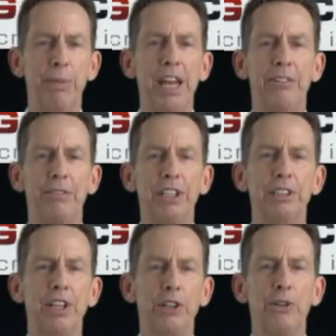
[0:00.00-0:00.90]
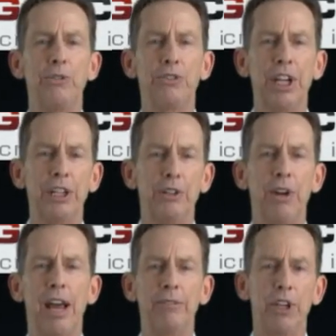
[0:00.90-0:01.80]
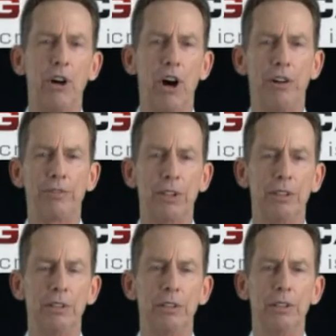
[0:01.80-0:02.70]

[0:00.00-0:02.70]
benefits that you think you have to offer.